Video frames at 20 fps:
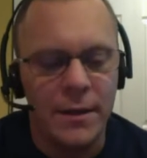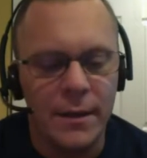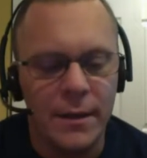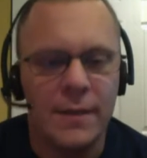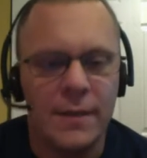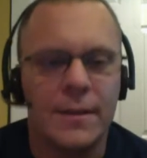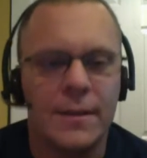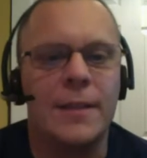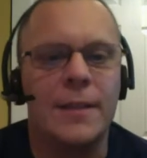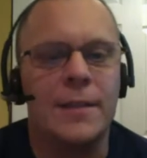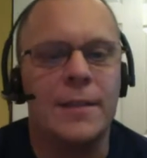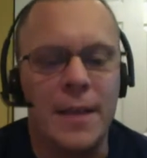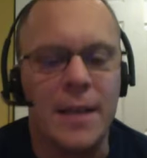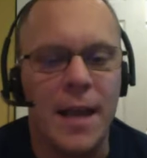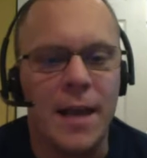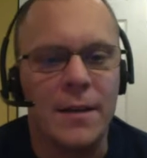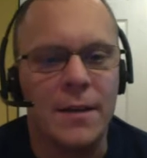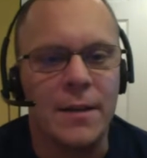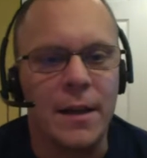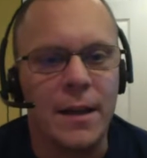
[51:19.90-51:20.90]
that's the
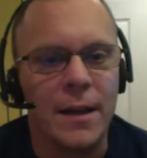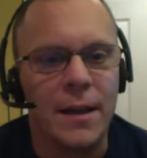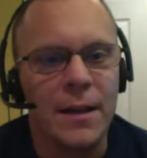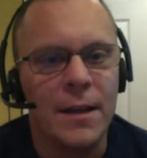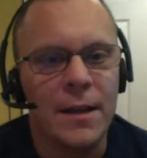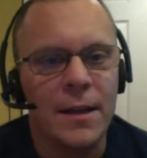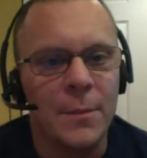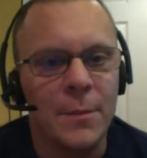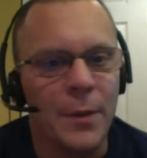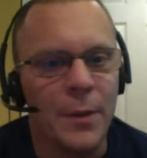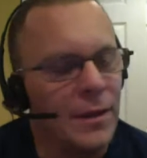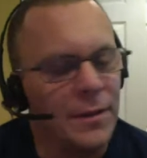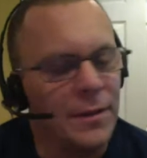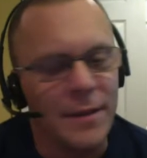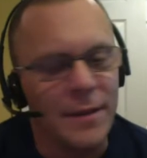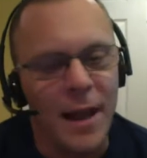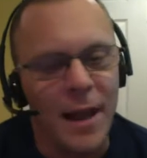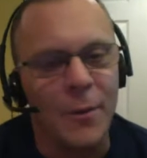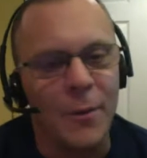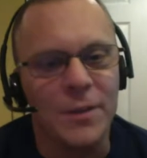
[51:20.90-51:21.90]
ending. But
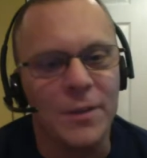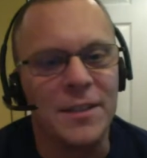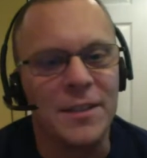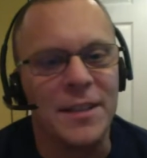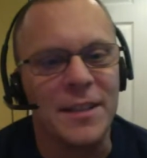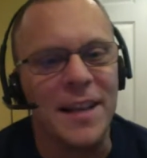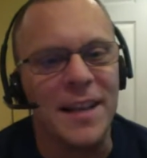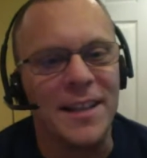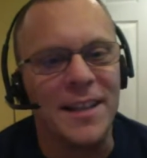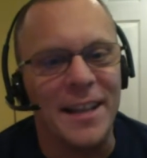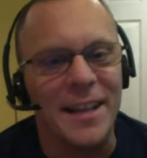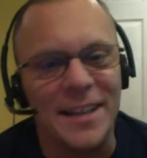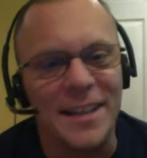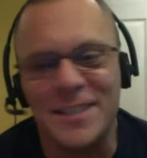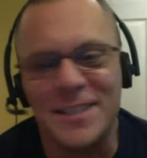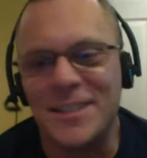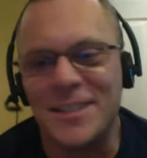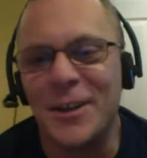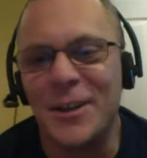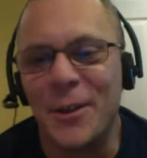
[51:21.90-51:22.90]
that wasn't the ending. They
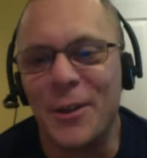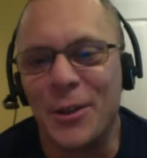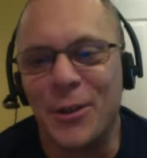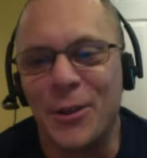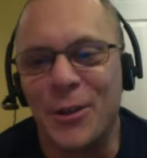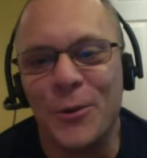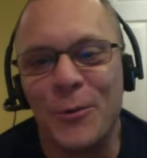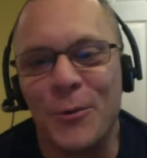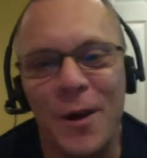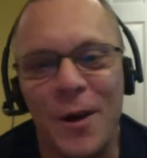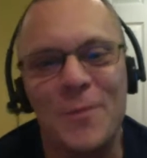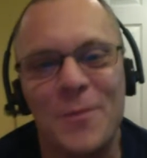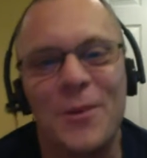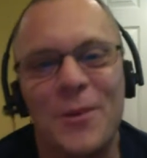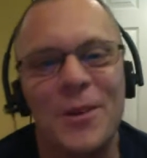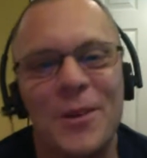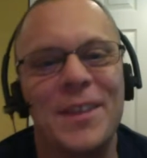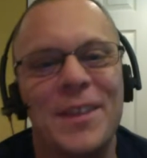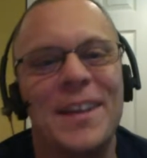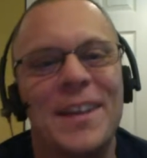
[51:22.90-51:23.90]
still threw one
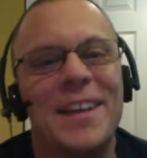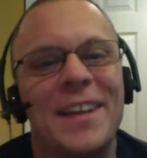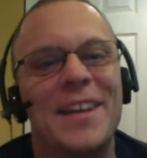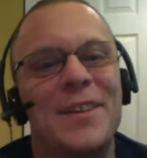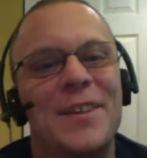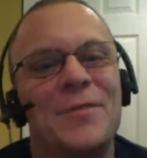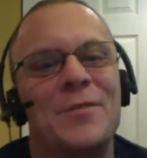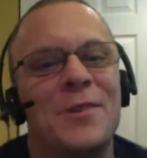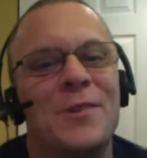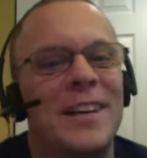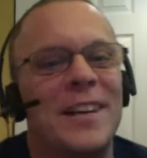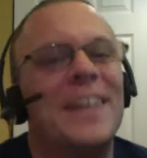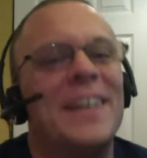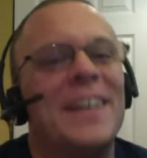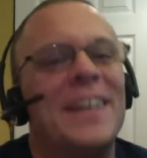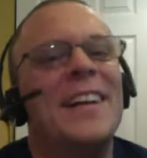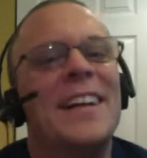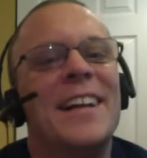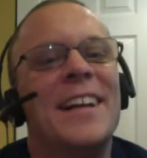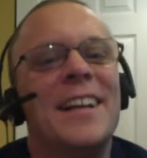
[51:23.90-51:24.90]
more thing in there for you,
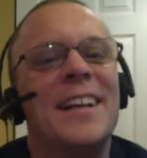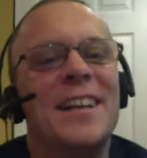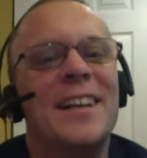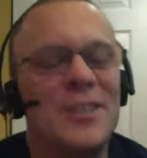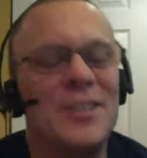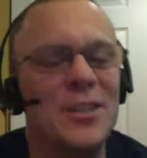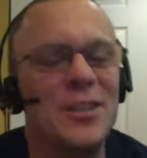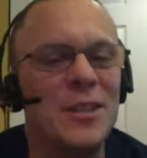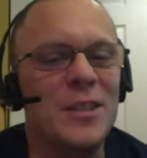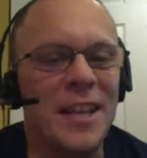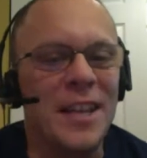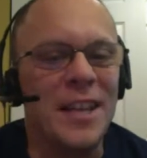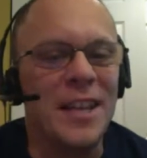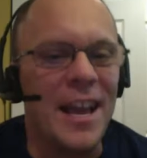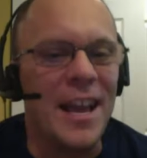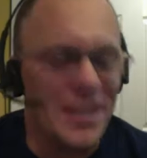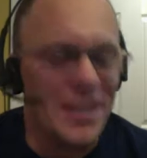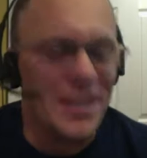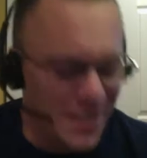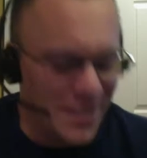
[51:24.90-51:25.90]
just in
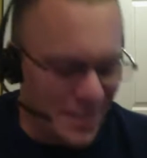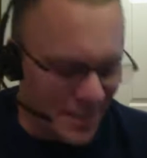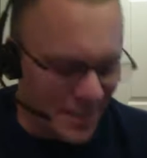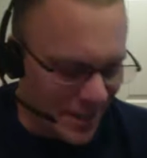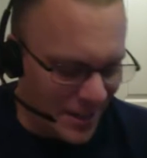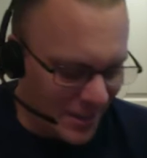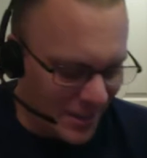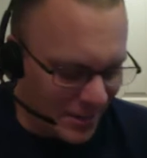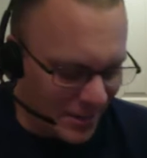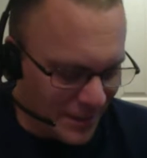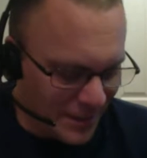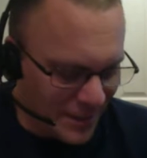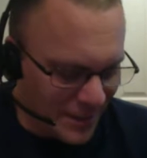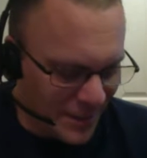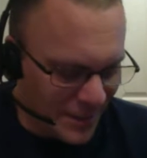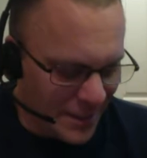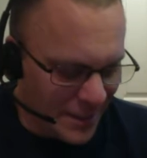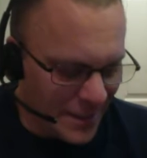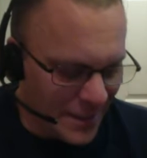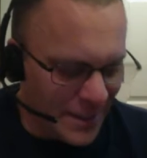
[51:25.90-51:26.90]
case
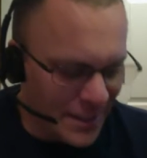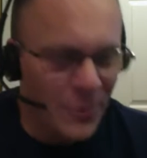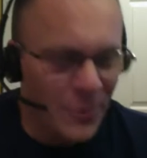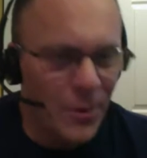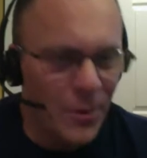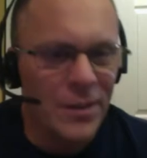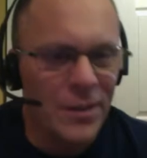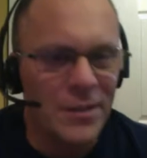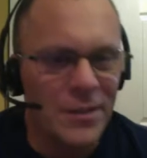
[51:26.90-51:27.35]
you weren't